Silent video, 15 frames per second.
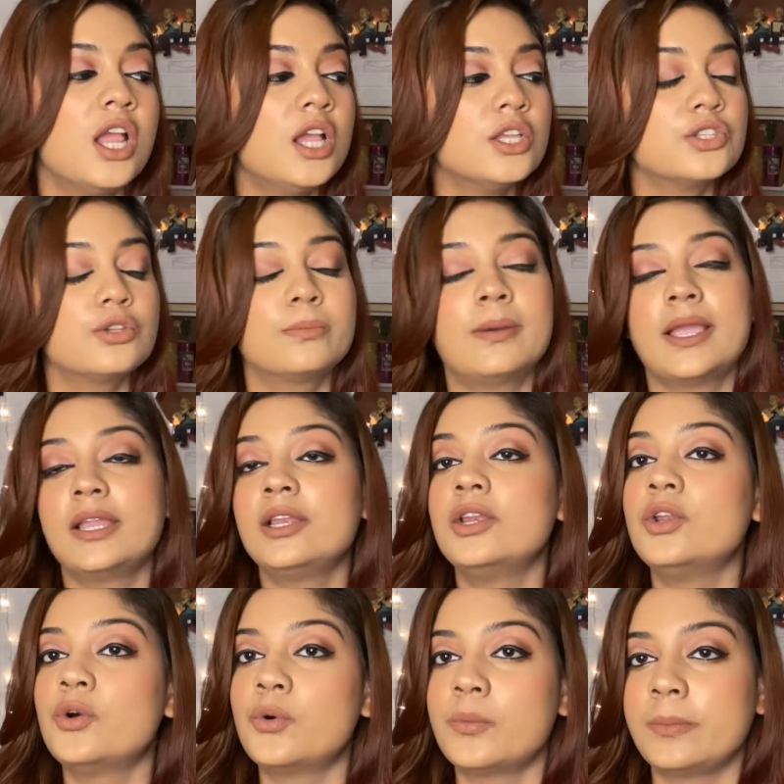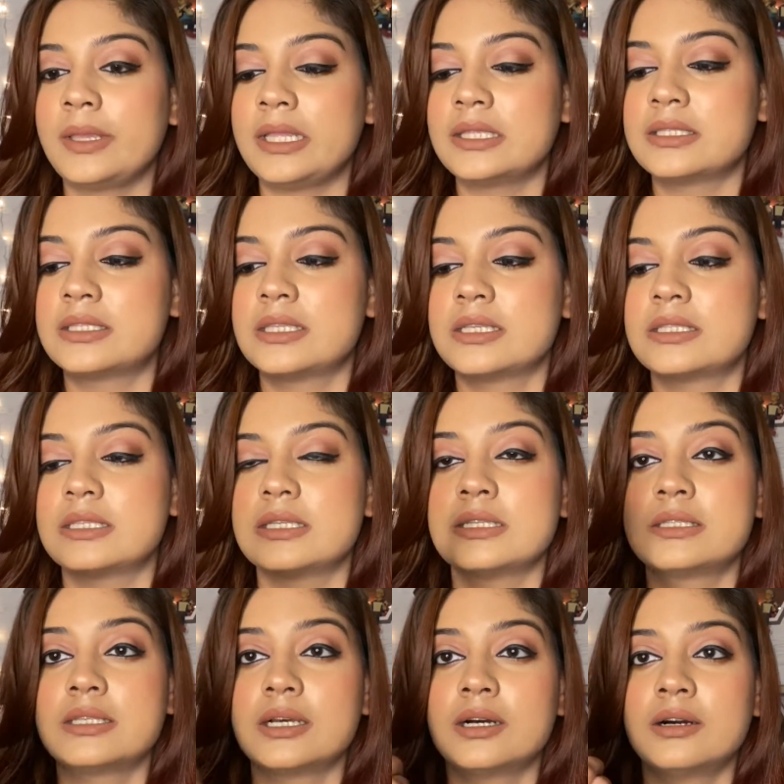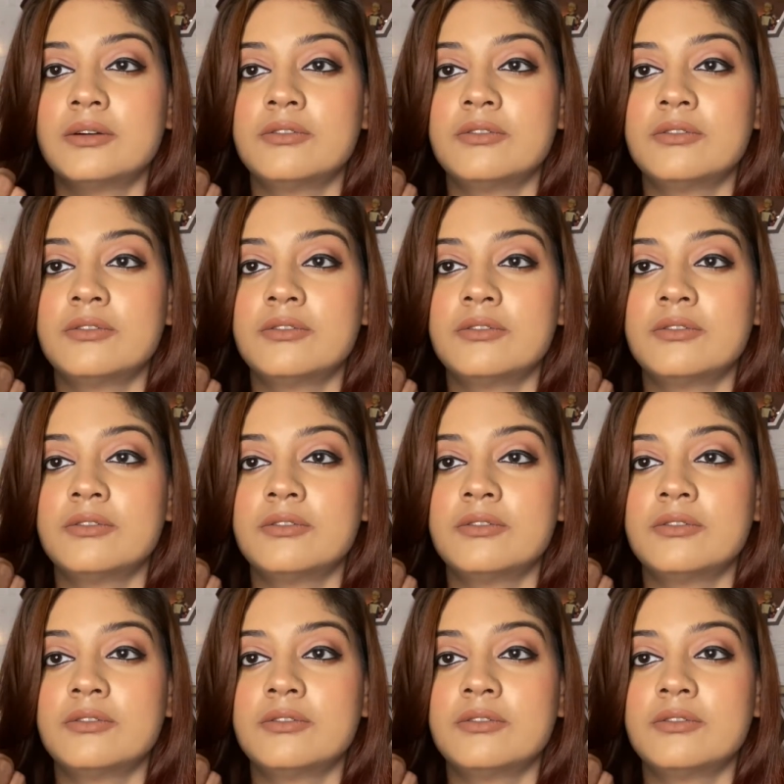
So by no means this is a